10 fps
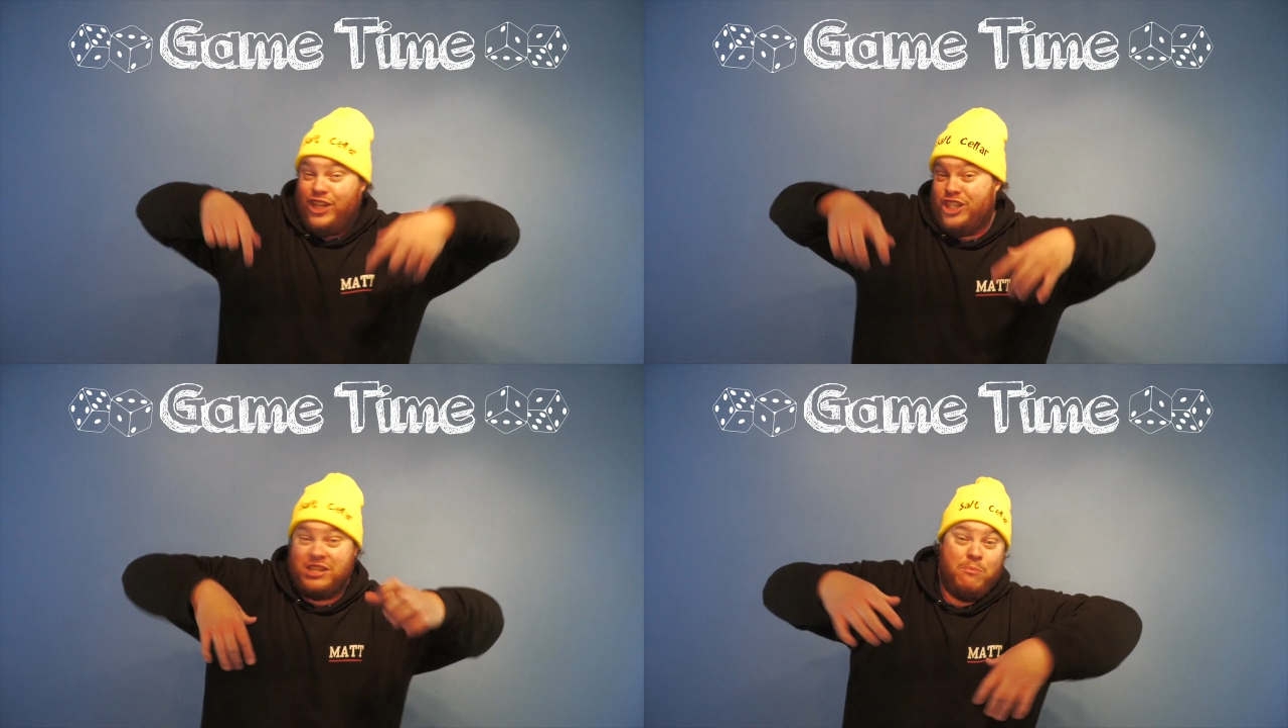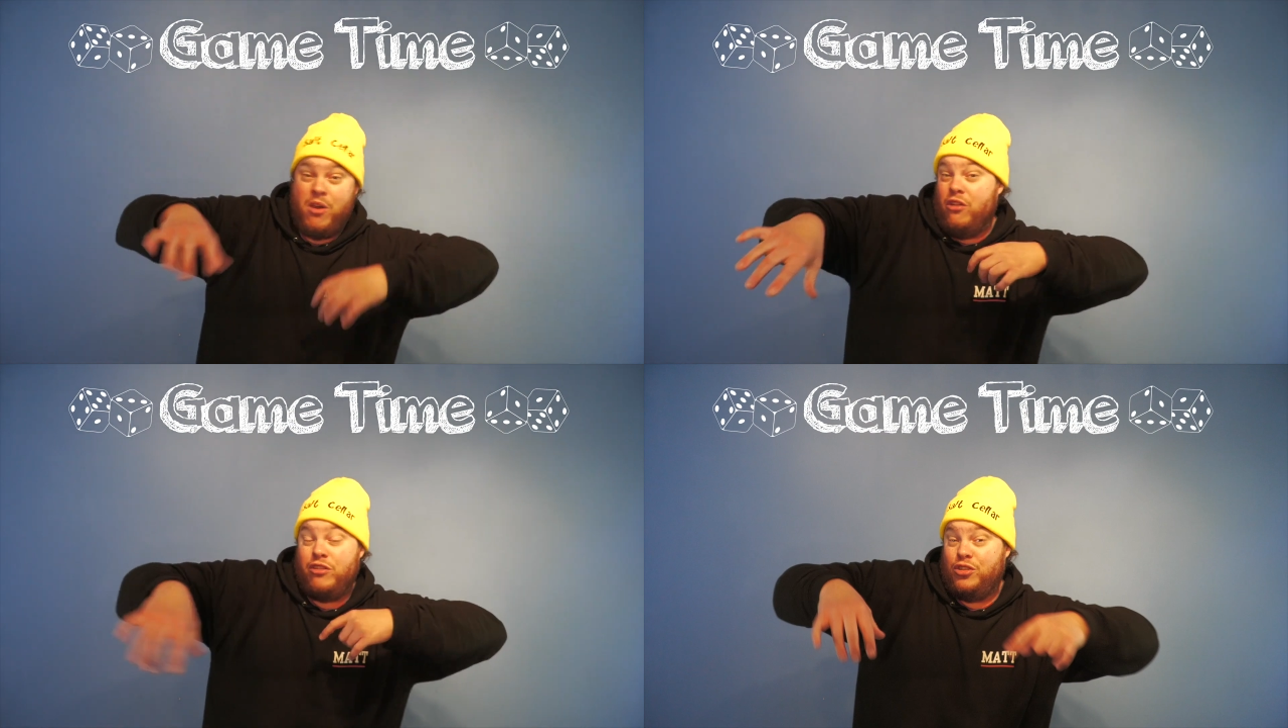
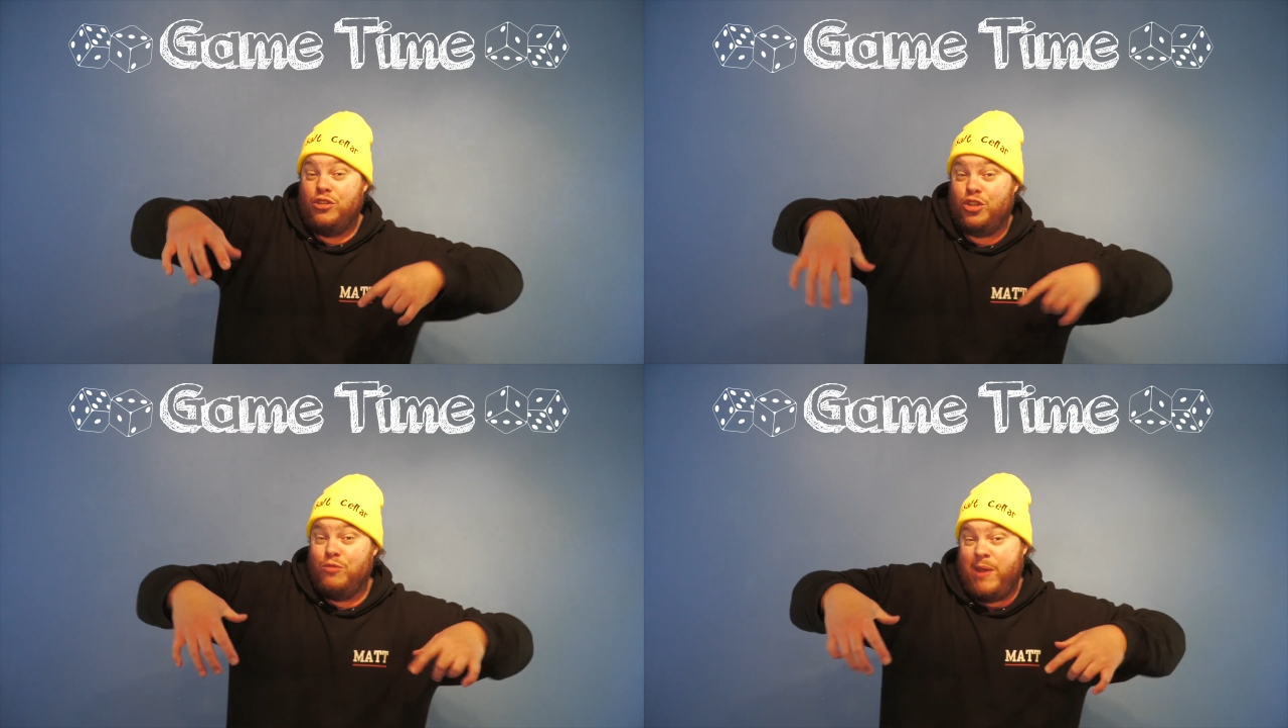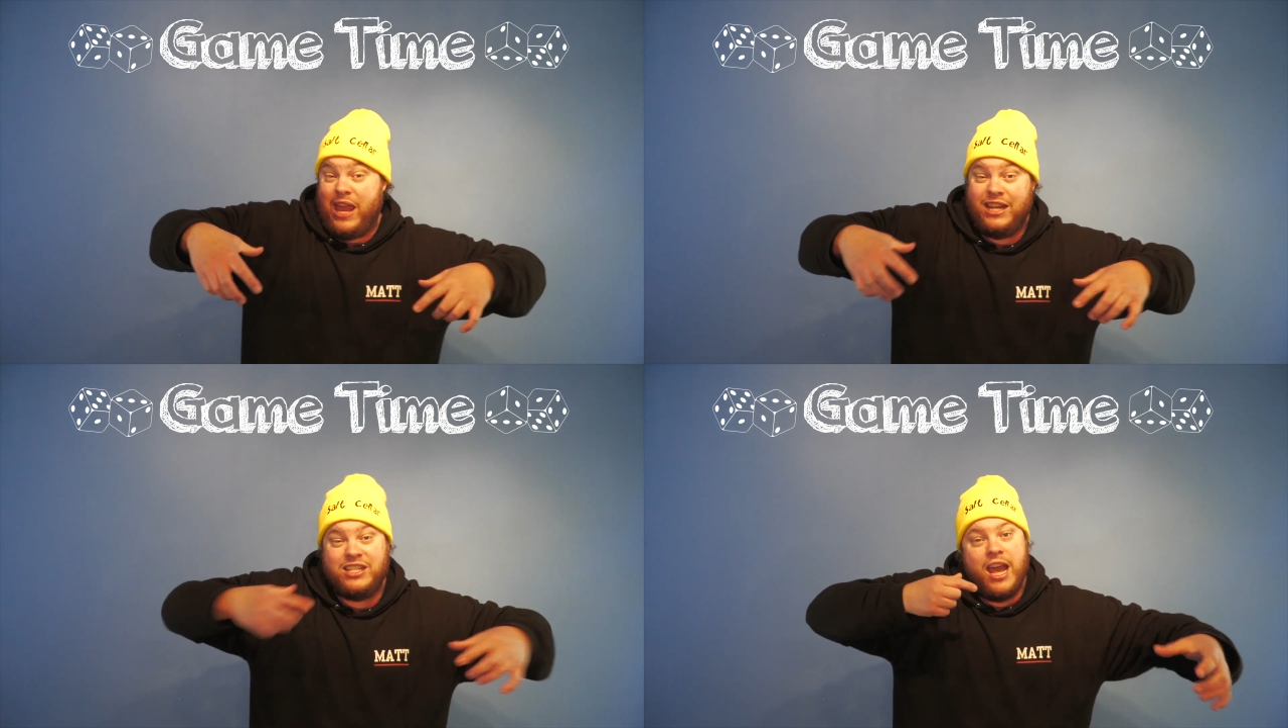somewhere on this YouTube
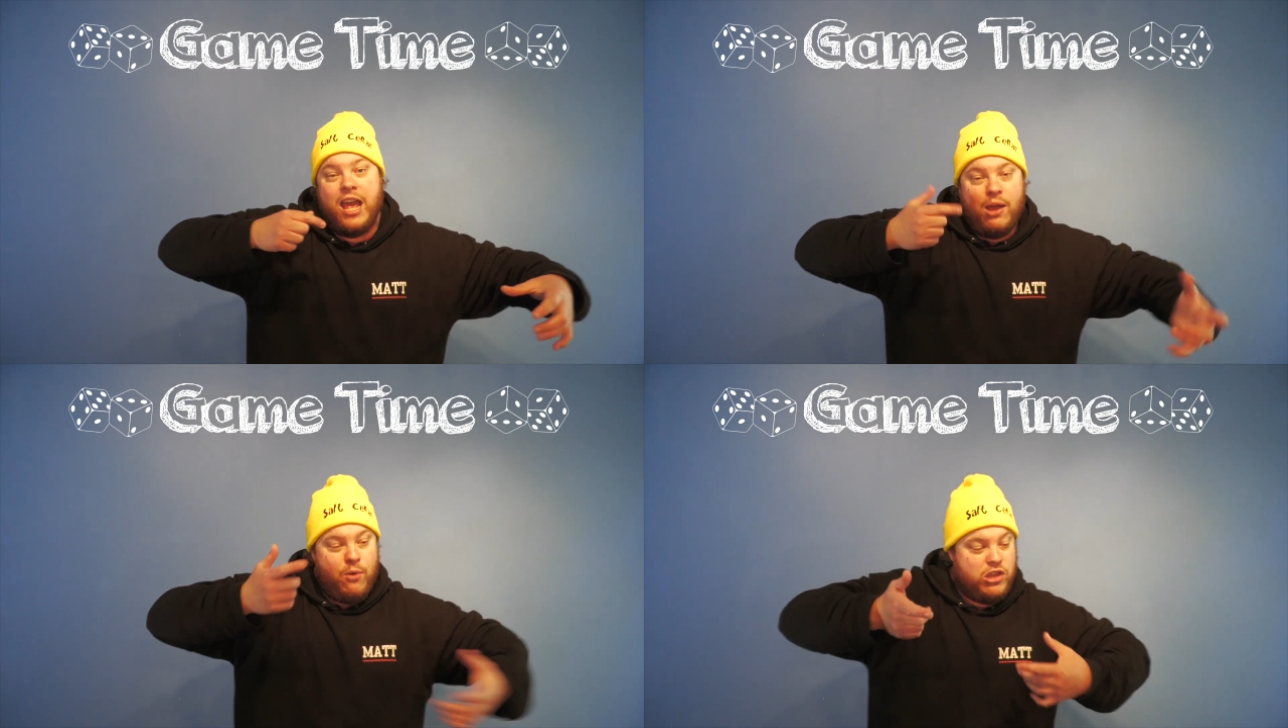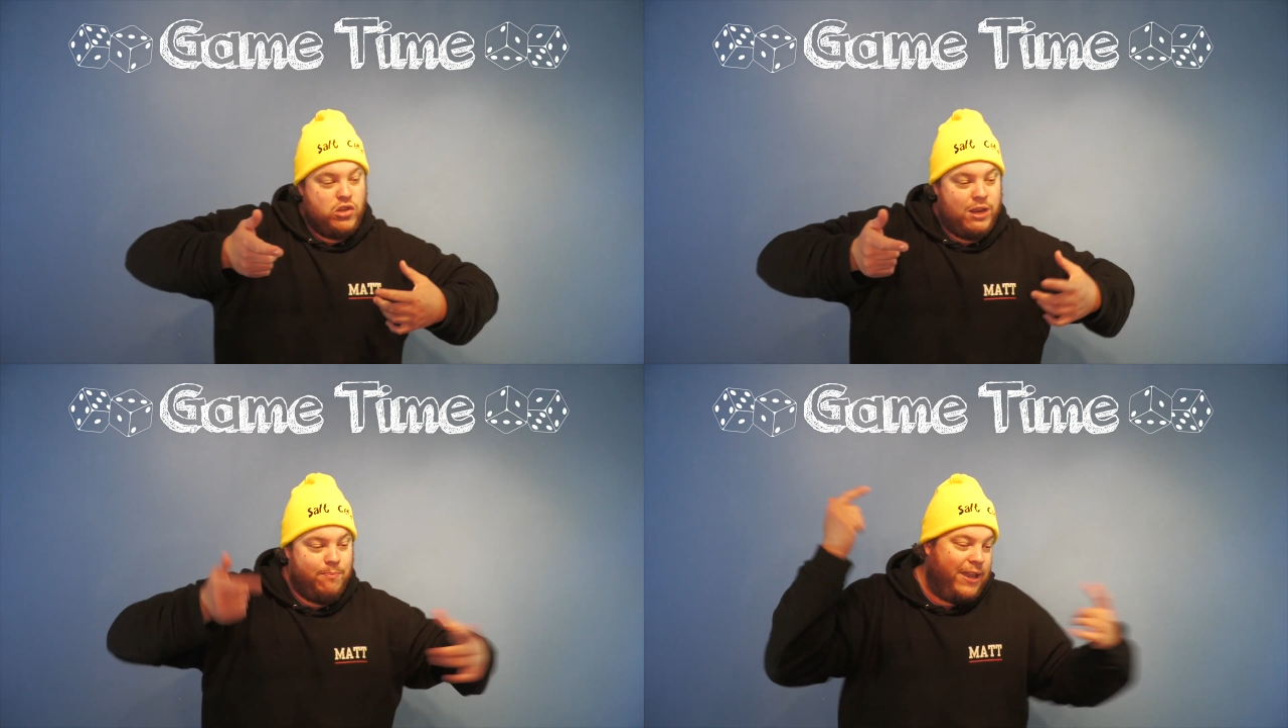page, where you
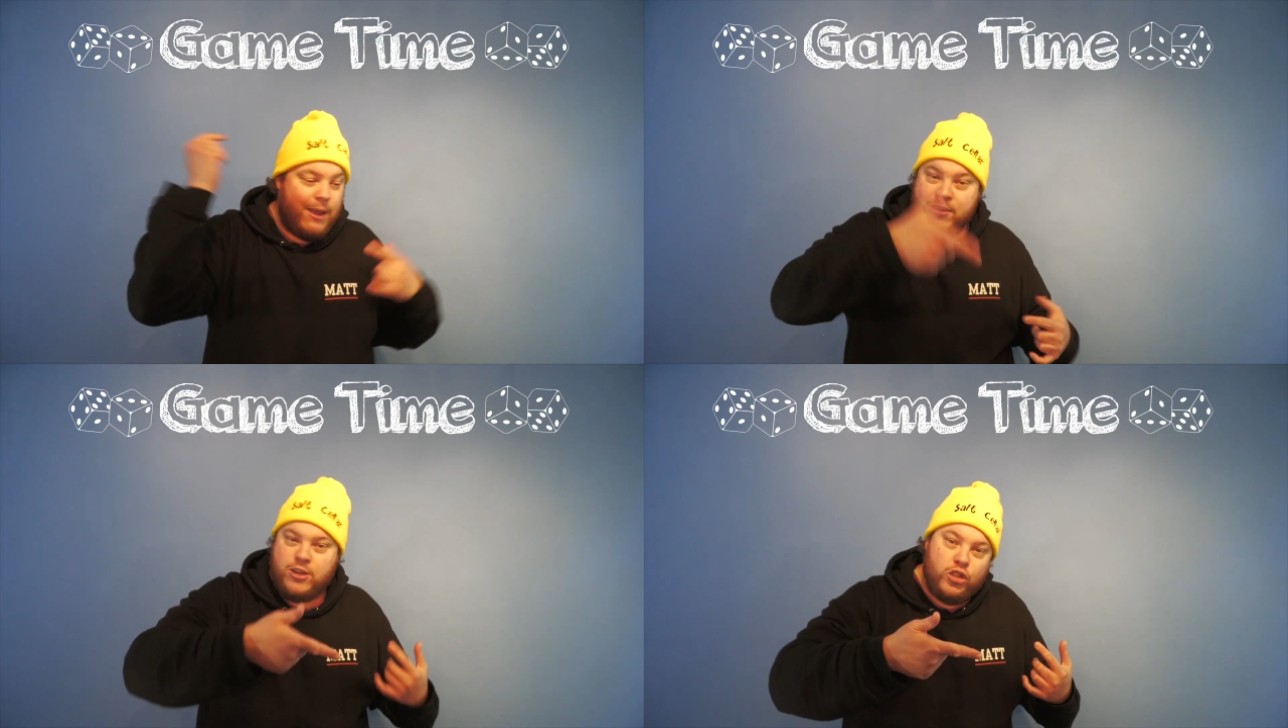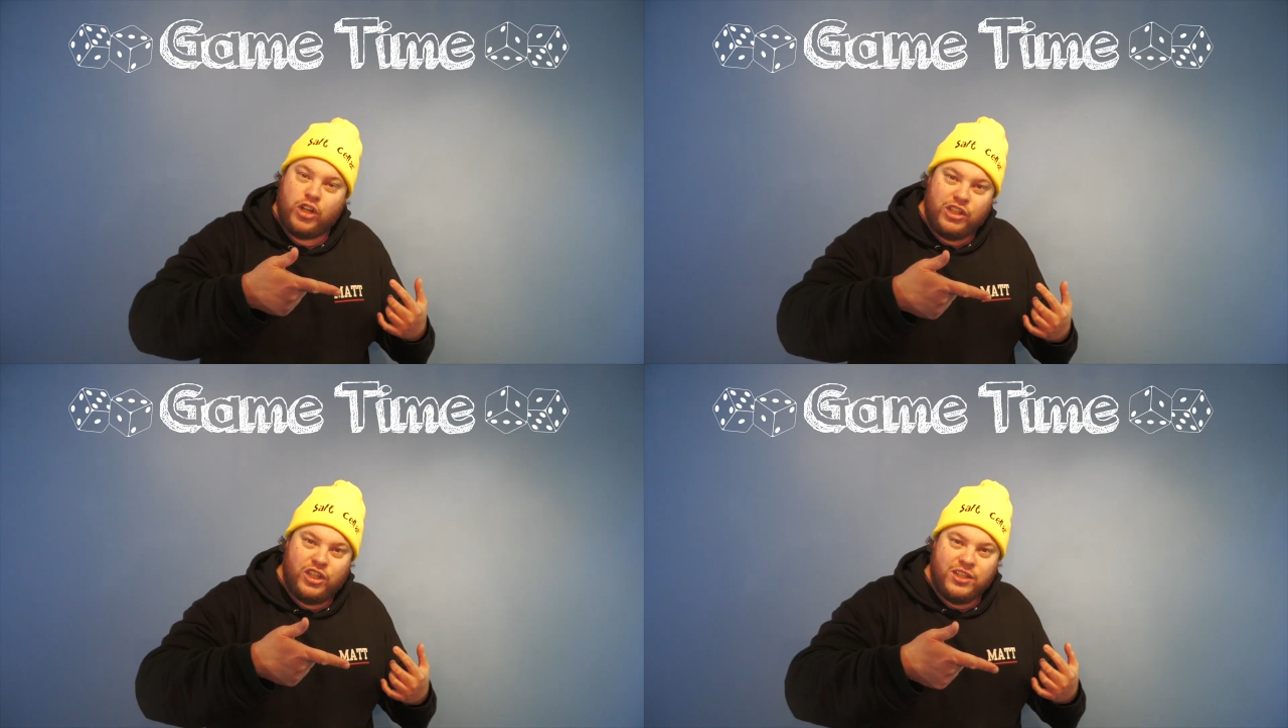can pick up the
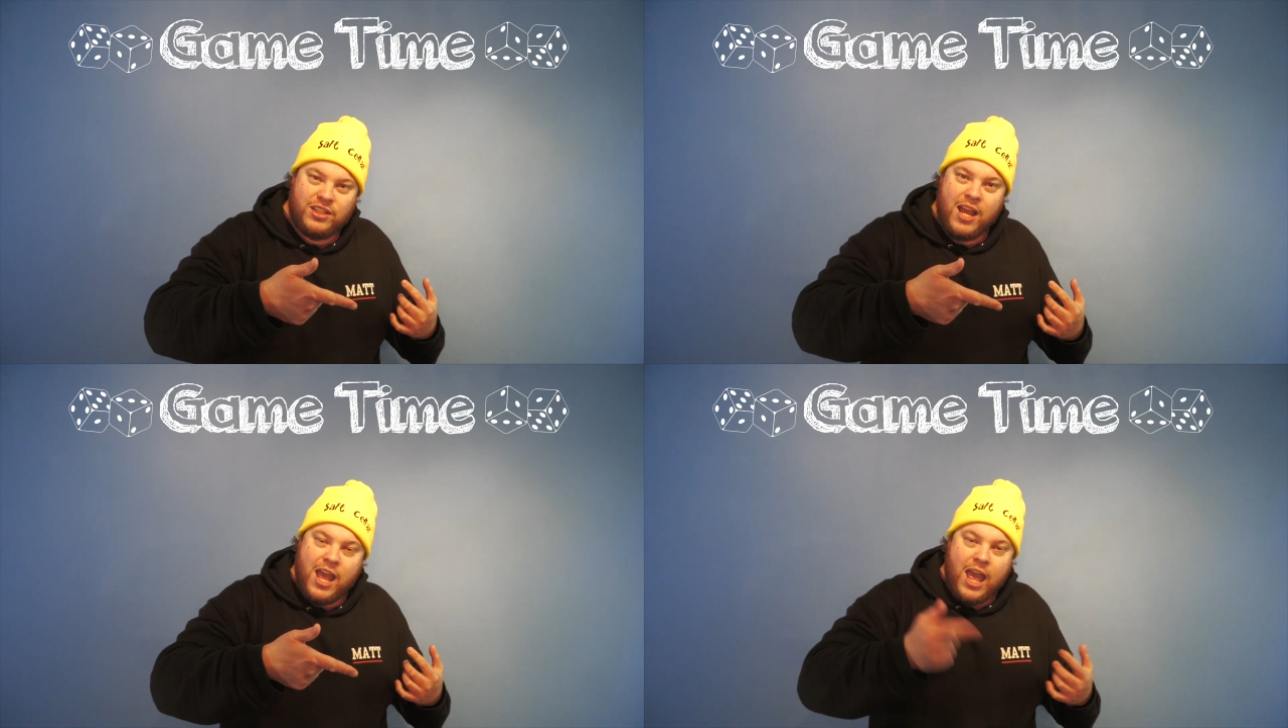instructions.